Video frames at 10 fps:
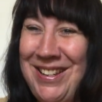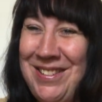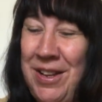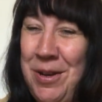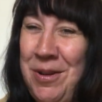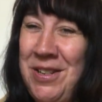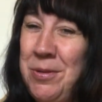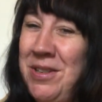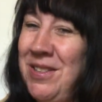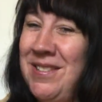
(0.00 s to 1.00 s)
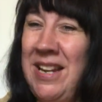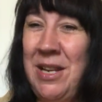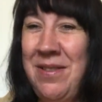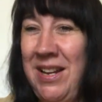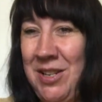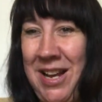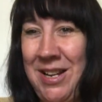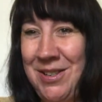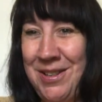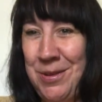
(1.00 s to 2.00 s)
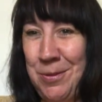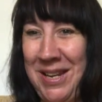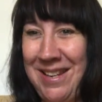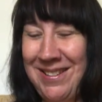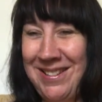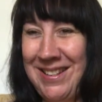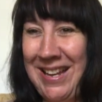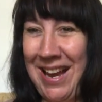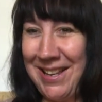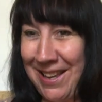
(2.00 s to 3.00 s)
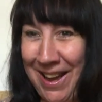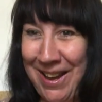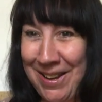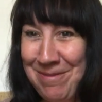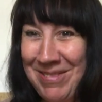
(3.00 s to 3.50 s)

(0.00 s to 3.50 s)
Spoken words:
So I just want to set you that challenge this week. Just see how you go.